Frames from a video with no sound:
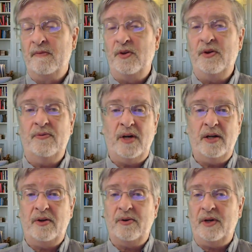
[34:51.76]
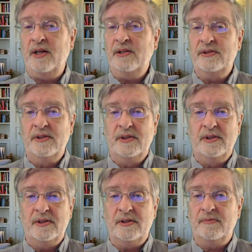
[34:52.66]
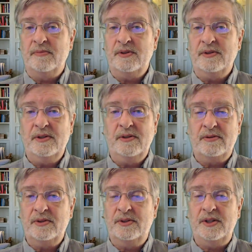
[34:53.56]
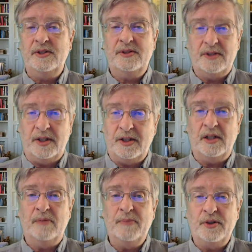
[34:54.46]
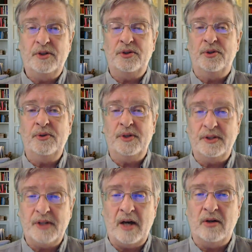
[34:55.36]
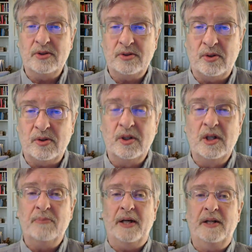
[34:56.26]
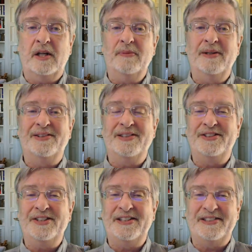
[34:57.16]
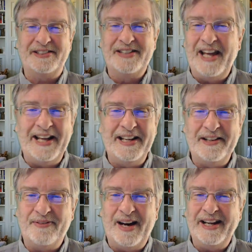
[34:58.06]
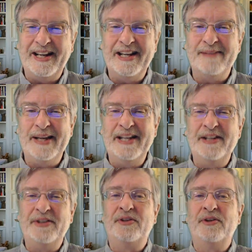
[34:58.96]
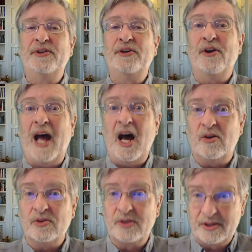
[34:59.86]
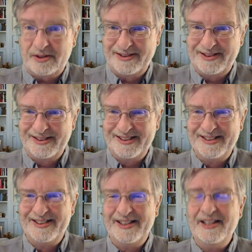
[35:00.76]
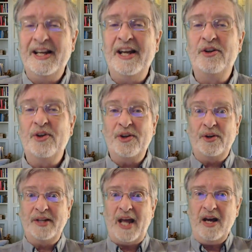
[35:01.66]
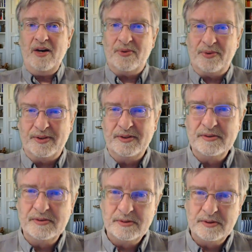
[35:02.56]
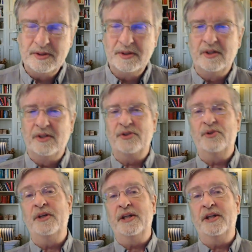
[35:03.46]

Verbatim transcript: you can find grace and mercy through Jesus and come into his household by coming to Jesus and inviting him into your house, into your town. Do you